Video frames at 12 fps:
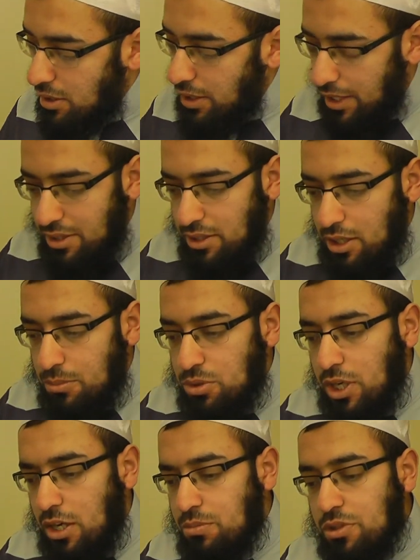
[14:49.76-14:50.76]
And then Abu
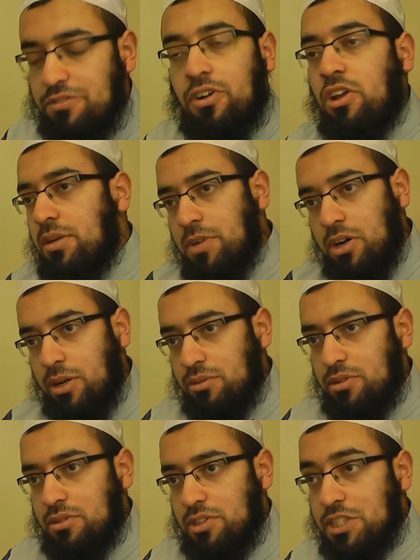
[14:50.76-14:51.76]
Lahab would follow him
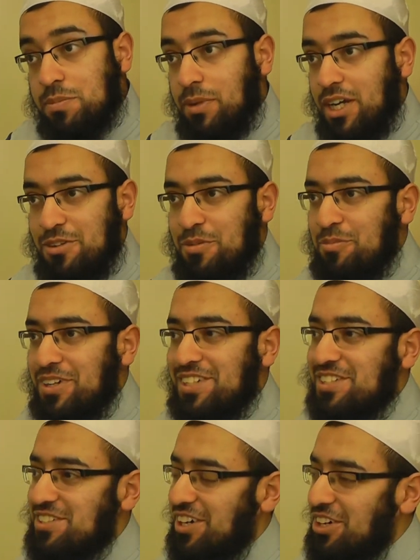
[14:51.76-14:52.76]
around, despite, remember,
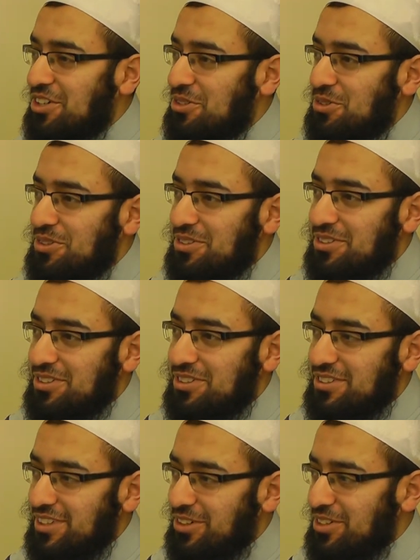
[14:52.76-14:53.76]
he's his uncle.
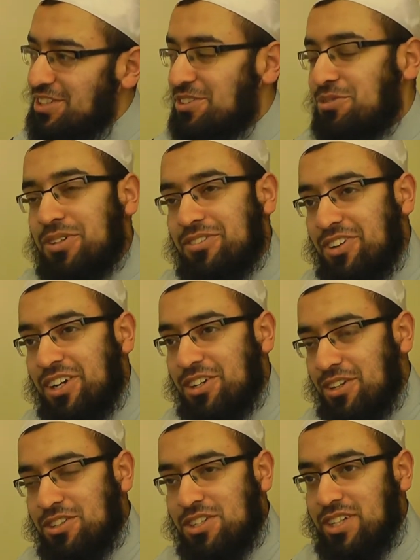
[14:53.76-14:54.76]
Now he's very,
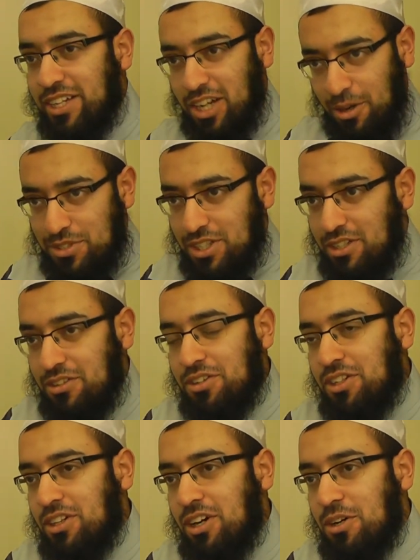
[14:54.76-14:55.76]
just like Hamza
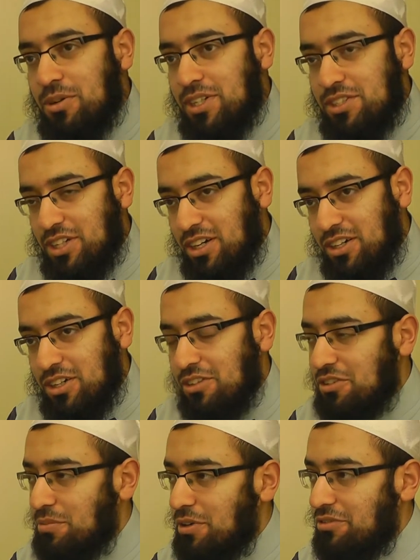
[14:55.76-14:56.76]
radiallahu anh is the uncle
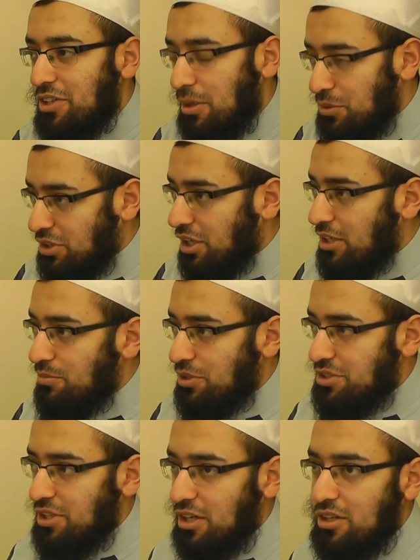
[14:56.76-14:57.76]
of the Prophet. Abu Talib
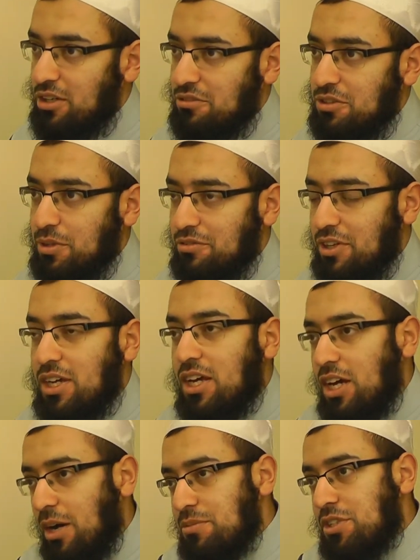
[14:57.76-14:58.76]
was the uncle of the Prophet.
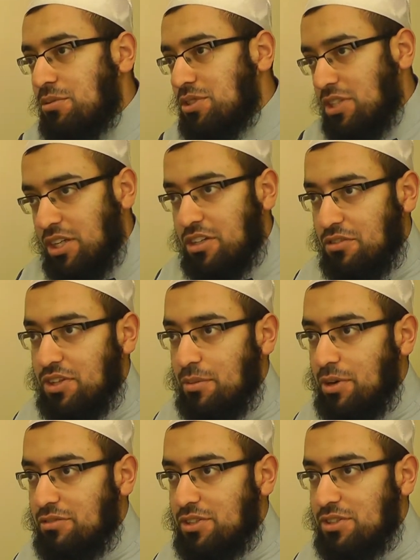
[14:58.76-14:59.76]
Hamza was another of their
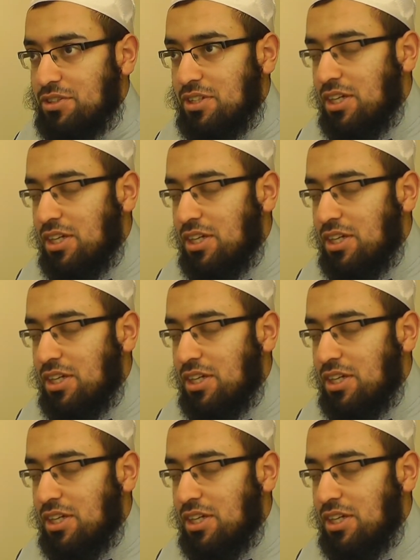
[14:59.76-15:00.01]
brothers.